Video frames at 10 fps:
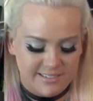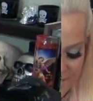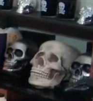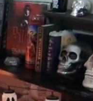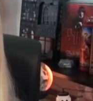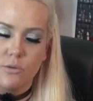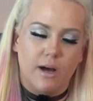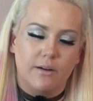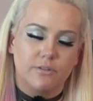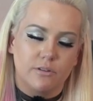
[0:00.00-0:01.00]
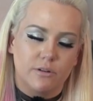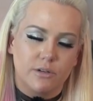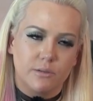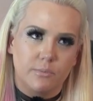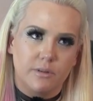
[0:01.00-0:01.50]
I also have to
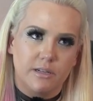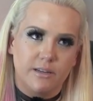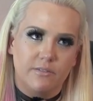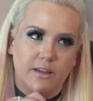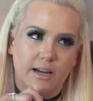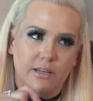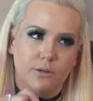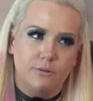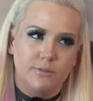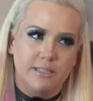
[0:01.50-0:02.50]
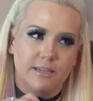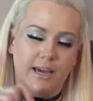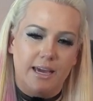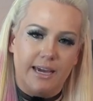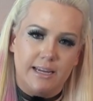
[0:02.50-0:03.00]
learn to believe that using
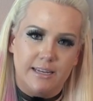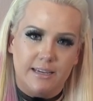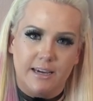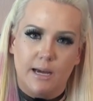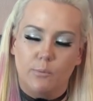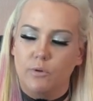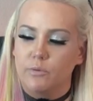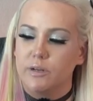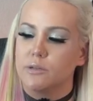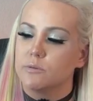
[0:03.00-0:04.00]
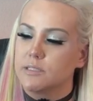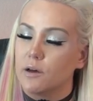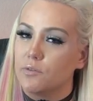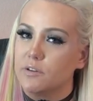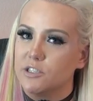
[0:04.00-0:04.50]
a handy cam when we do
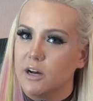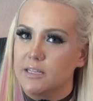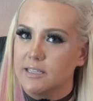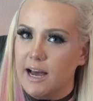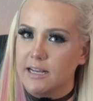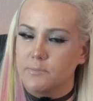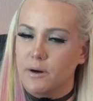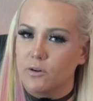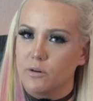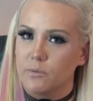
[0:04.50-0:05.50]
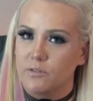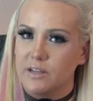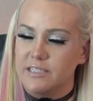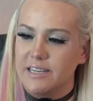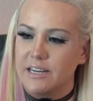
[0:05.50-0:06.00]
selfie shots as paranormal
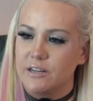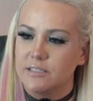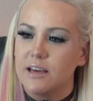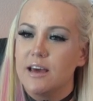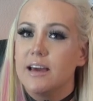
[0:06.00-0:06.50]
investigators,